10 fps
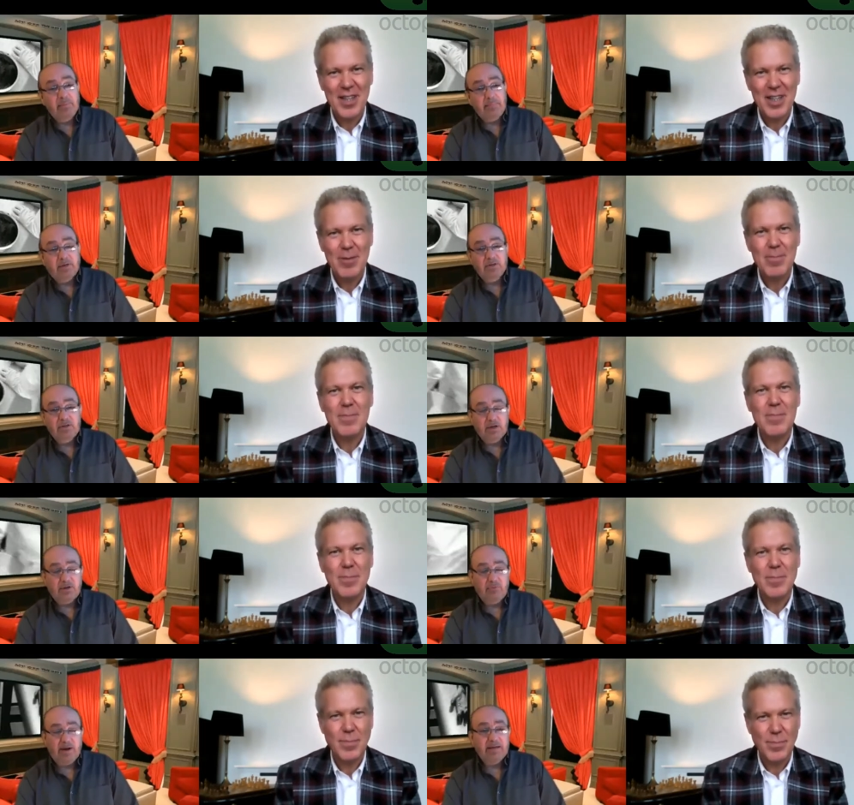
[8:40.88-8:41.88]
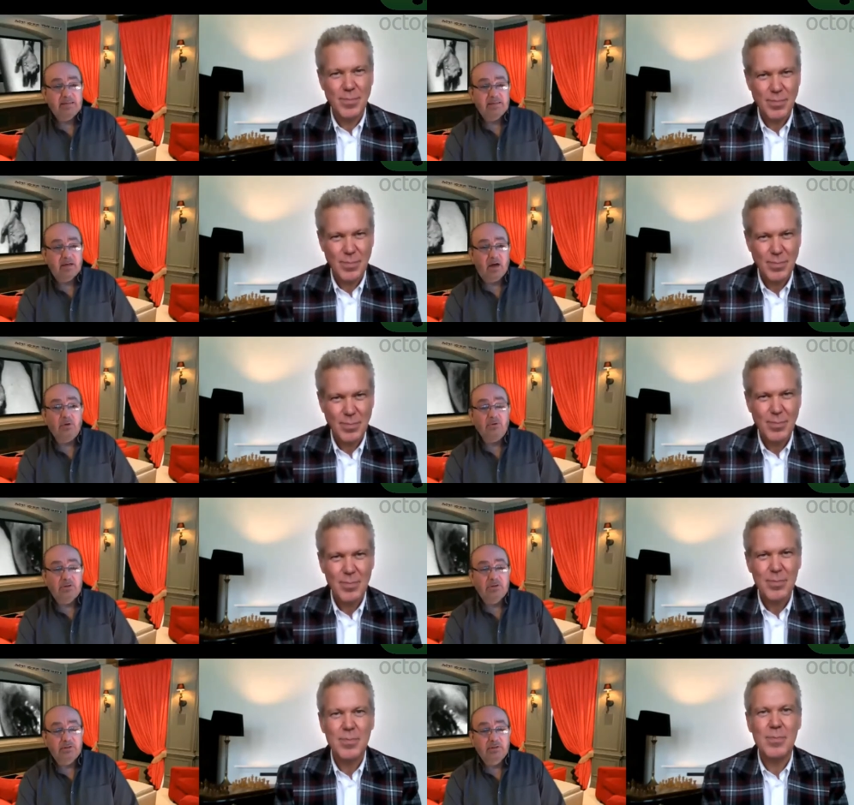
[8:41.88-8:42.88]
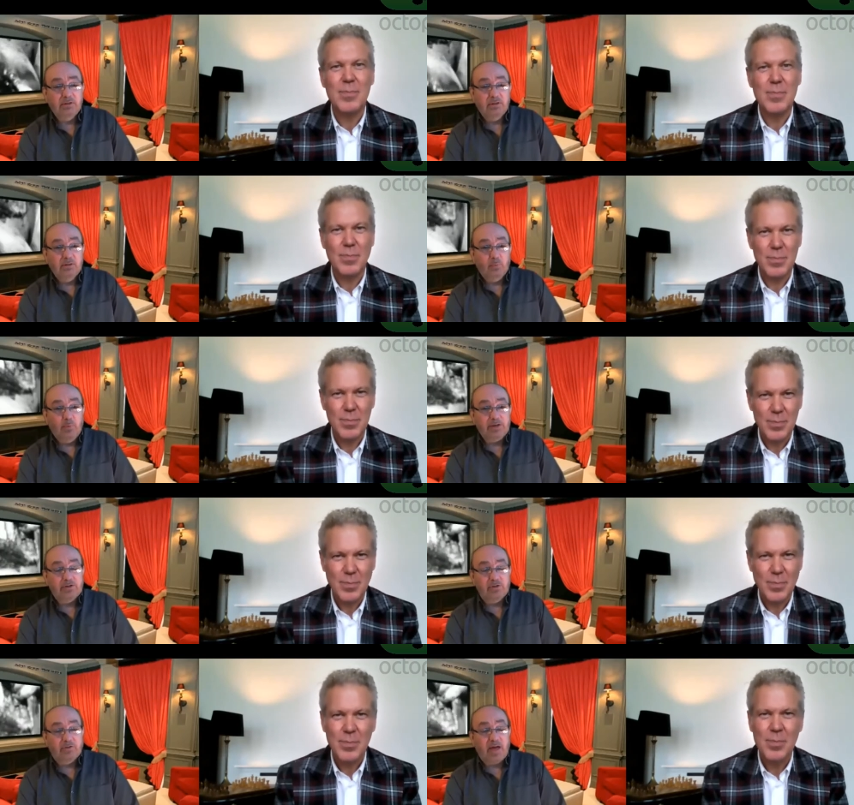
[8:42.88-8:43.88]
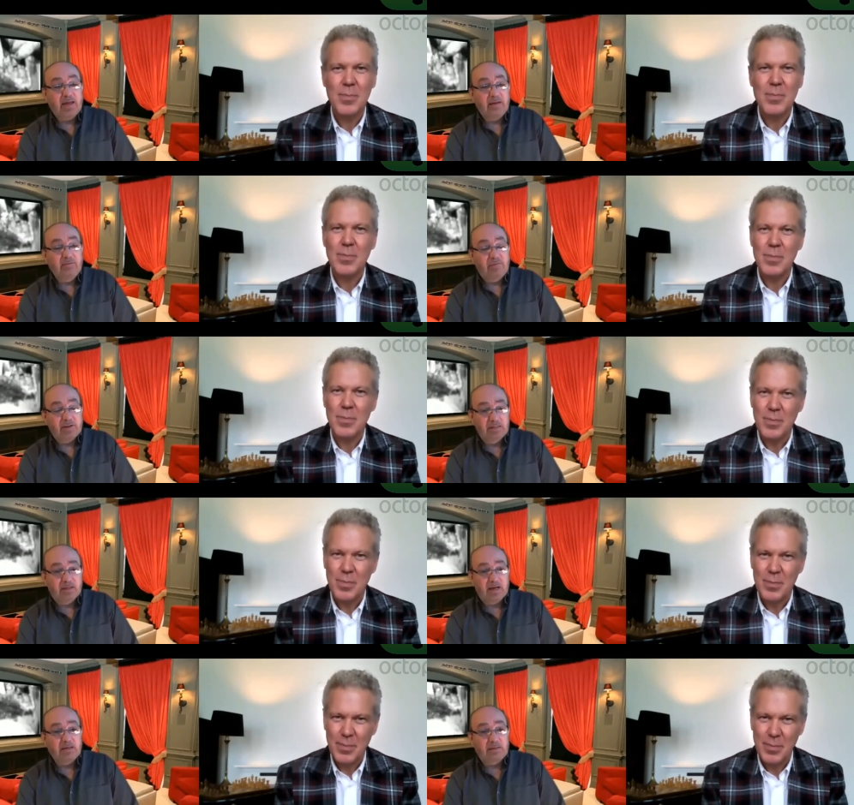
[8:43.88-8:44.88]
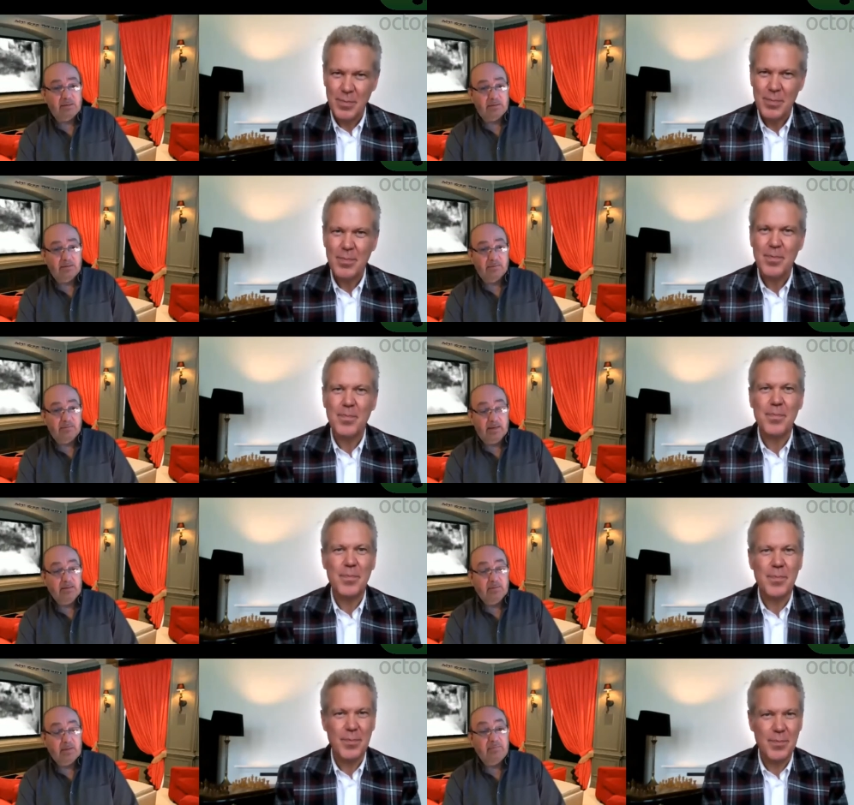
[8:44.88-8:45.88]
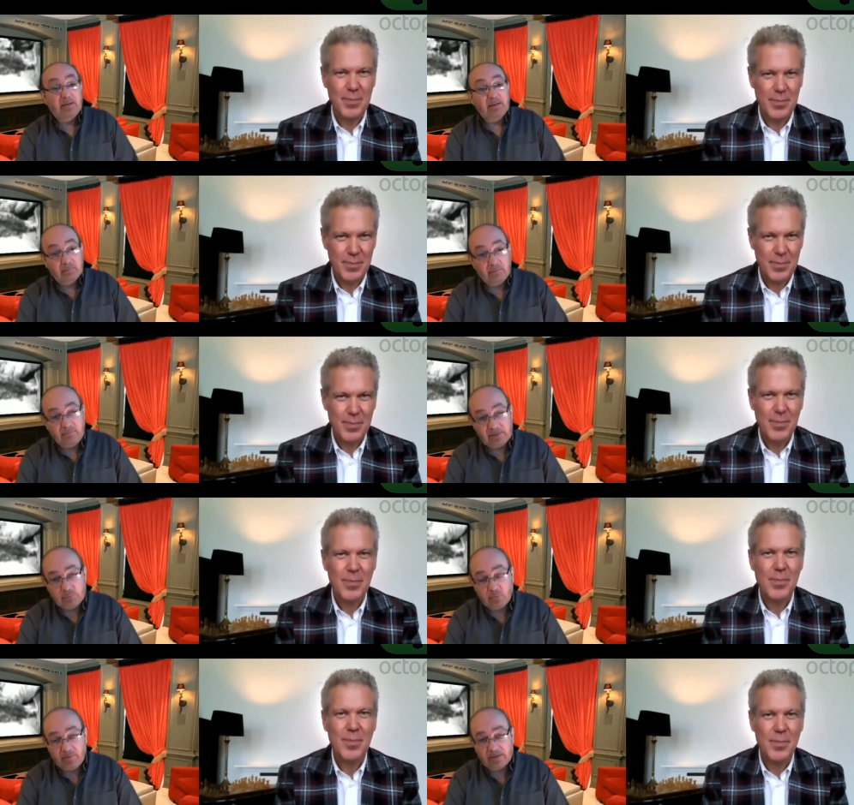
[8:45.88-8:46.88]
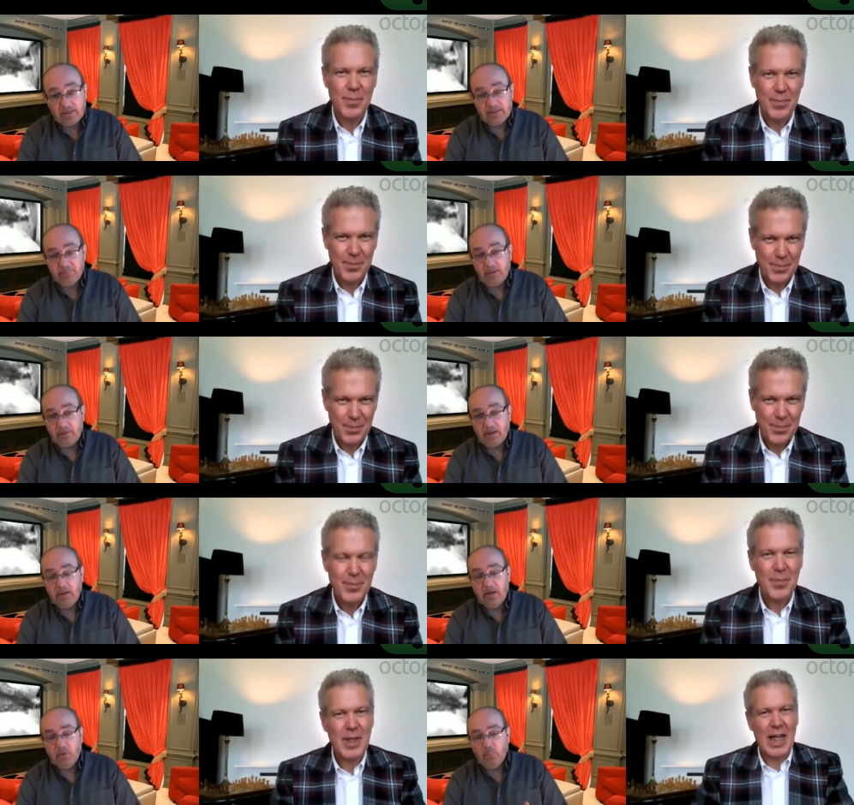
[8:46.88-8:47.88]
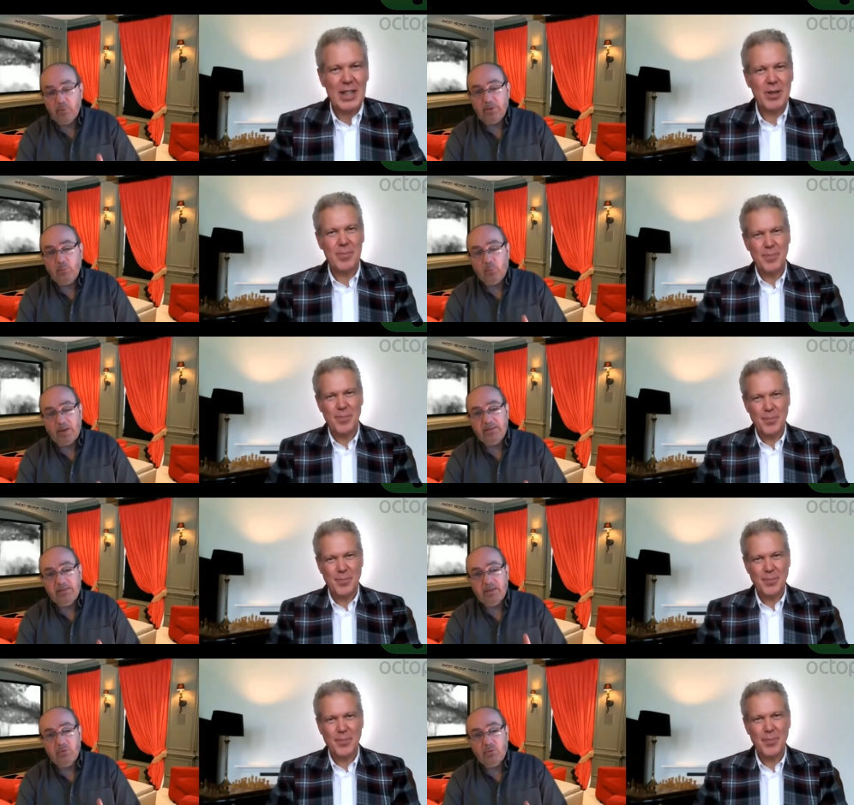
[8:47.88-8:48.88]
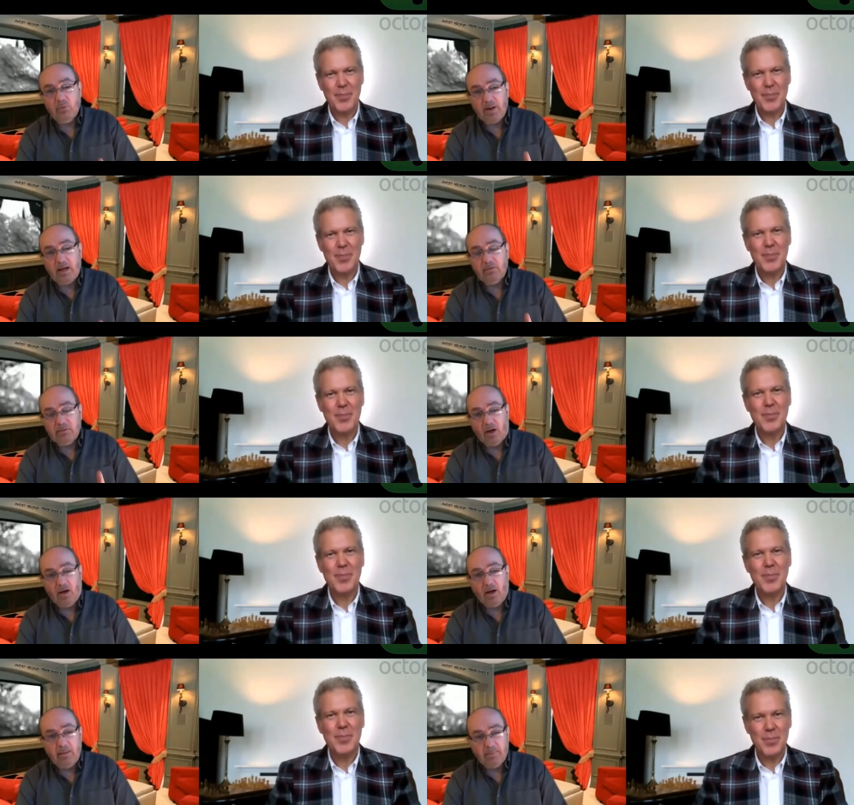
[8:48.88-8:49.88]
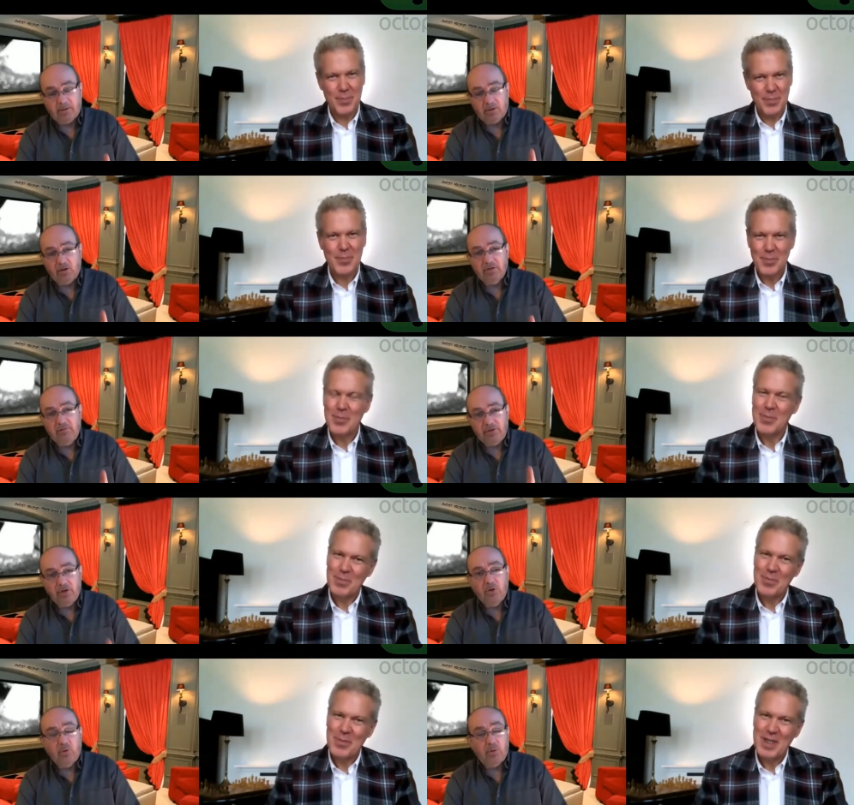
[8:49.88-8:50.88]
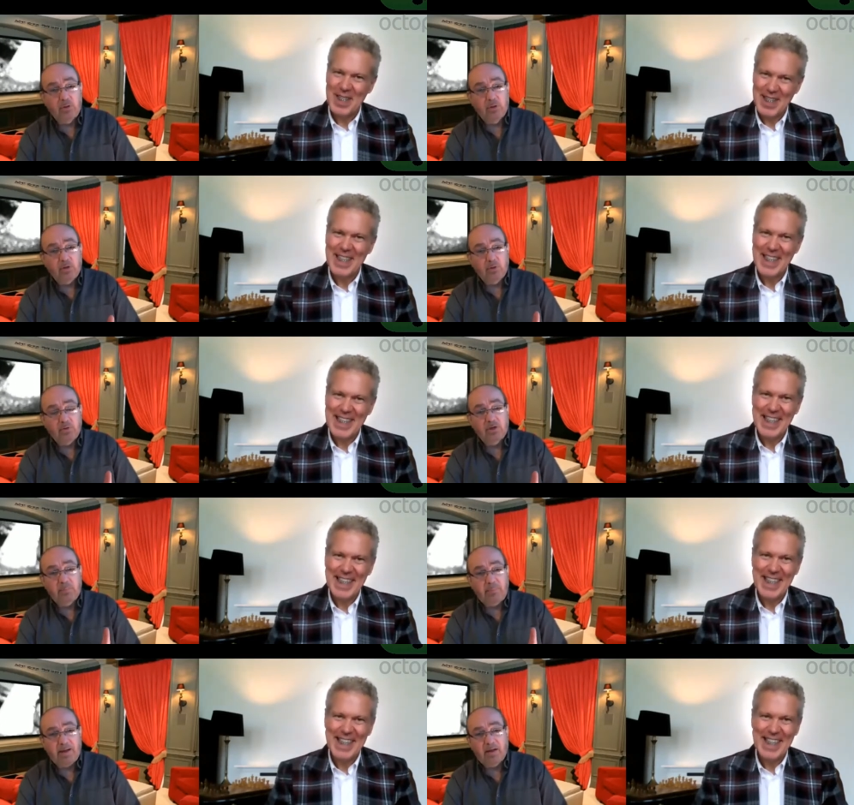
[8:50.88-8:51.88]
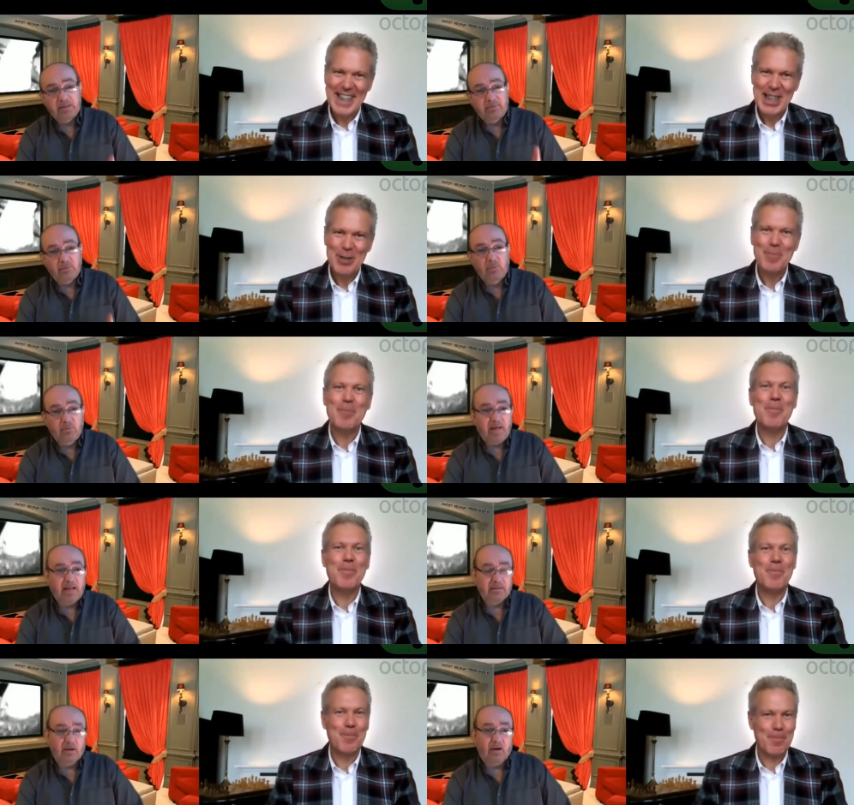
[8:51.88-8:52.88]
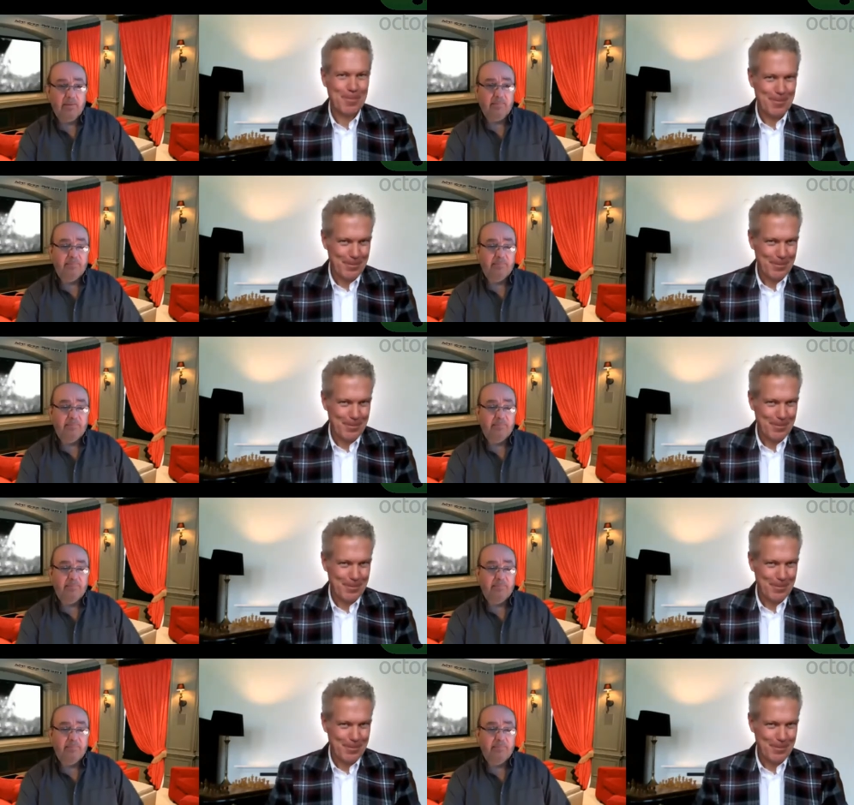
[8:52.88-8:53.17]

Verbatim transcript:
Speaker 1: because I created a hoax, which they investigated, and they this is what they said to me. Okay, yes. we wasted all our time, and because of you, who's going to pay us for all that time?